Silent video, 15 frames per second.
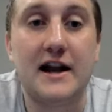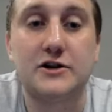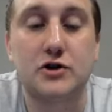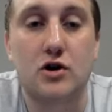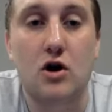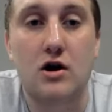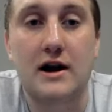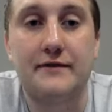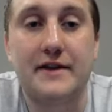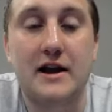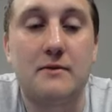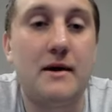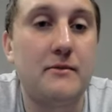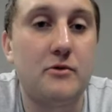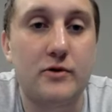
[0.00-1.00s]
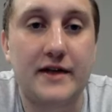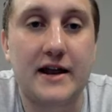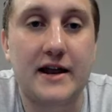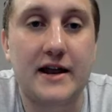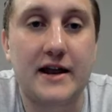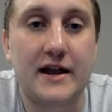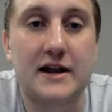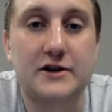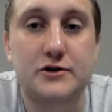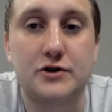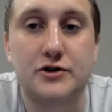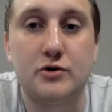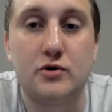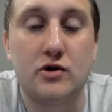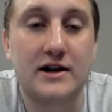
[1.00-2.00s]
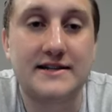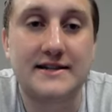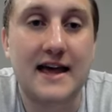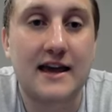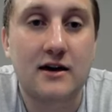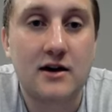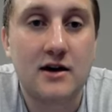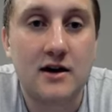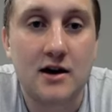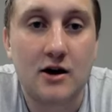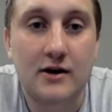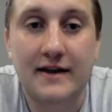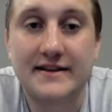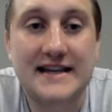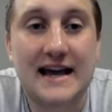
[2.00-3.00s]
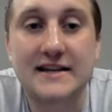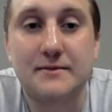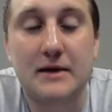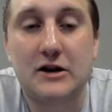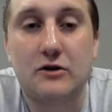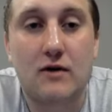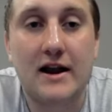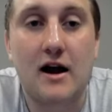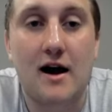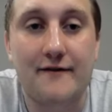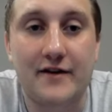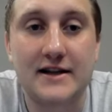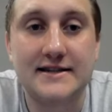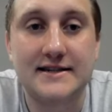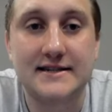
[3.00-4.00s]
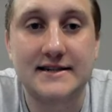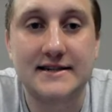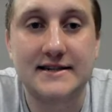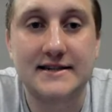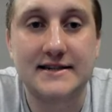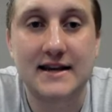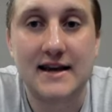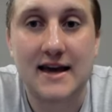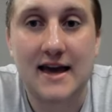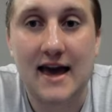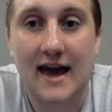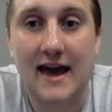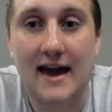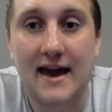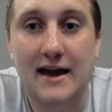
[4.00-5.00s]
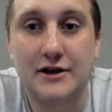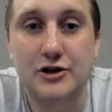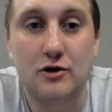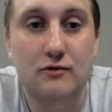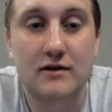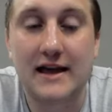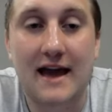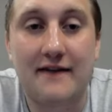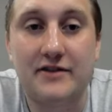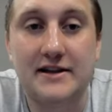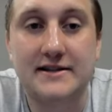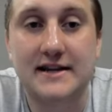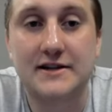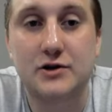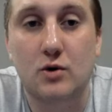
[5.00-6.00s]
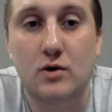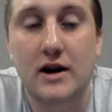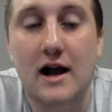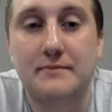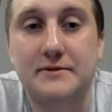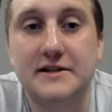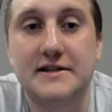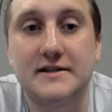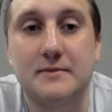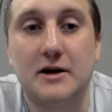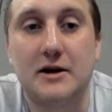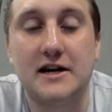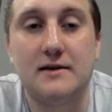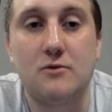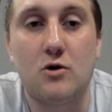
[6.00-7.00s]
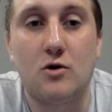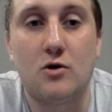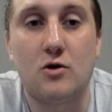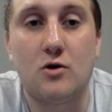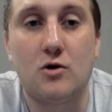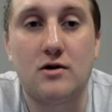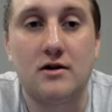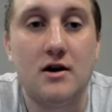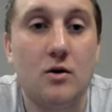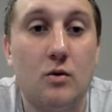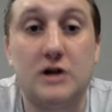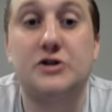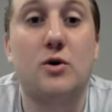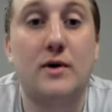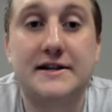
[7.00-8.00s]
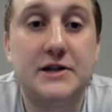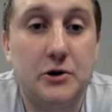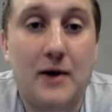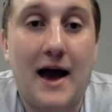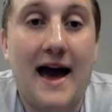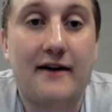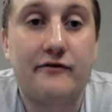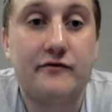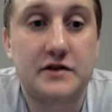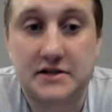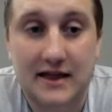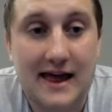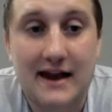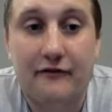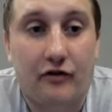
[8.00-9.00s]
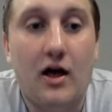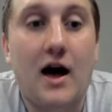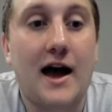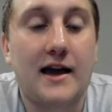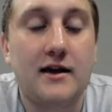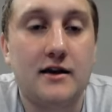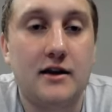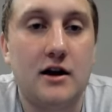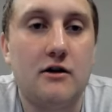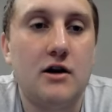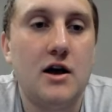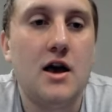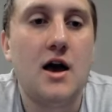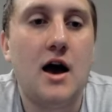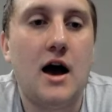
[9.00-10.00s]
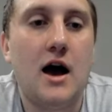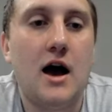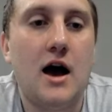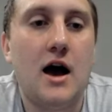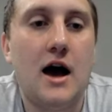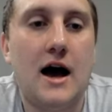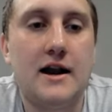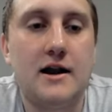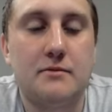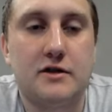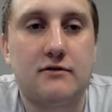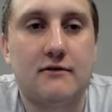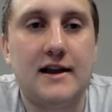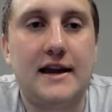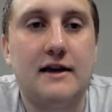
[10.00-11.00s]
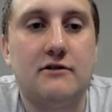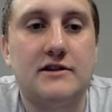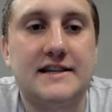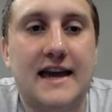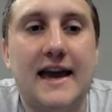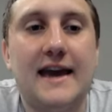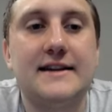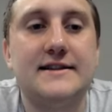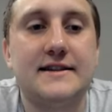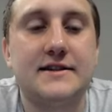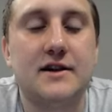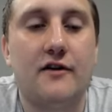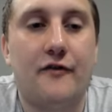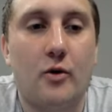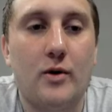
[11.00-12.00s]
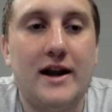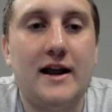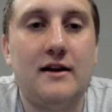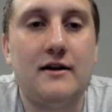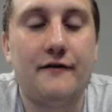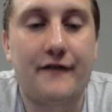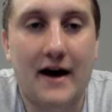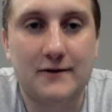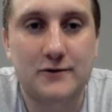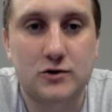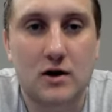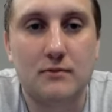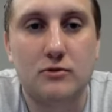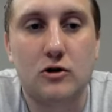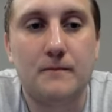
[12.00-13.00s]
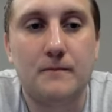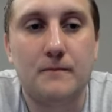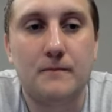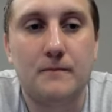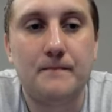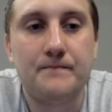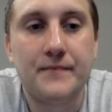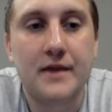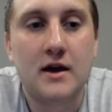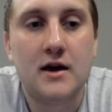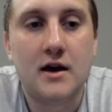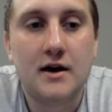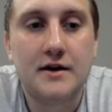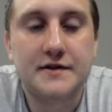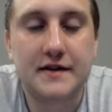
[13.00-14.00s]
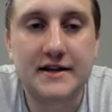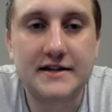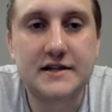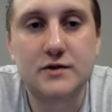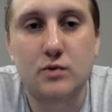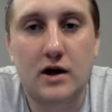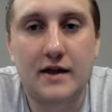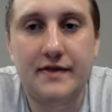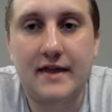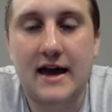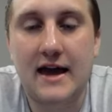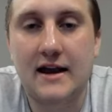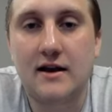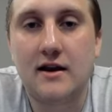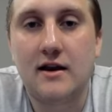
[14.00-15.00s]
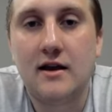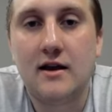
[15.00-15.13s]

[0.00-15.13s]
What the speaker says: an extra guard out there, maybe with an extra shooter, and it's like, okay, this hasn't been a great offense, and you don't really have the inside scoring options as much anymore. What choice do you have? Just let it fly, you know? Number three here is Kansas avoiding foul trouble. So this is one that